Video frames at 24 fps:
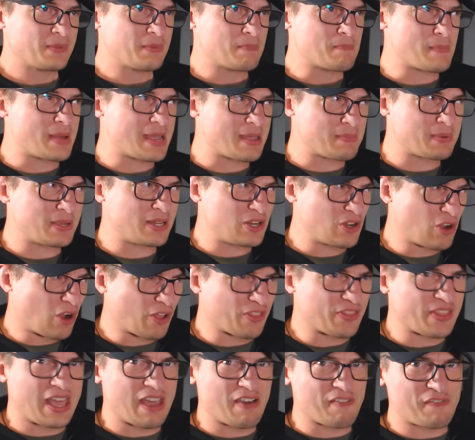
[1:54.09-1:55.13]
maybe
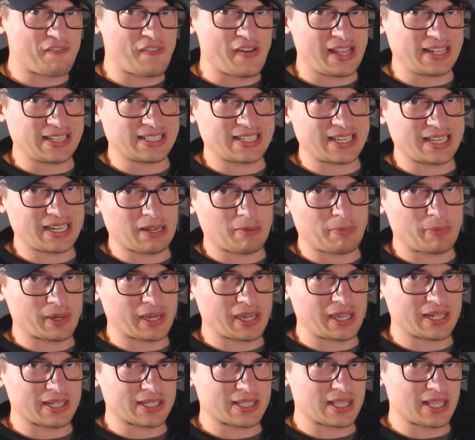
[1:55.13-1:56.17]
not that fancied up
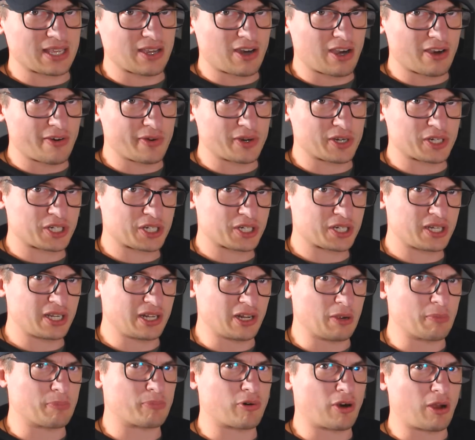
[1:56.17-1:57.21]
against the Irish, you
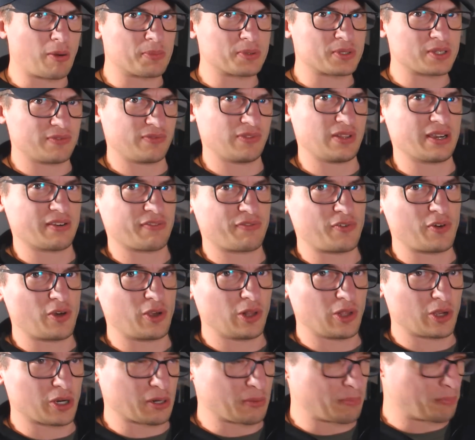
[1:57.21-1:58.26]
know, props of like
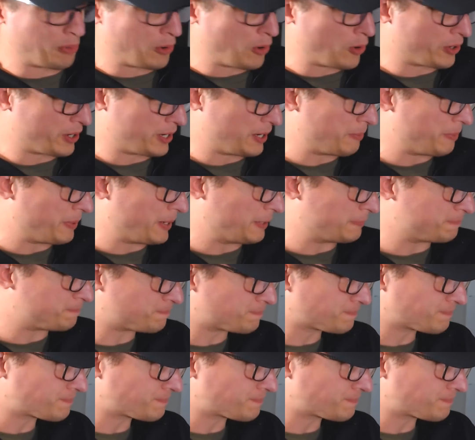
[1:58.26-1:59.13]
Furlong and Porter, but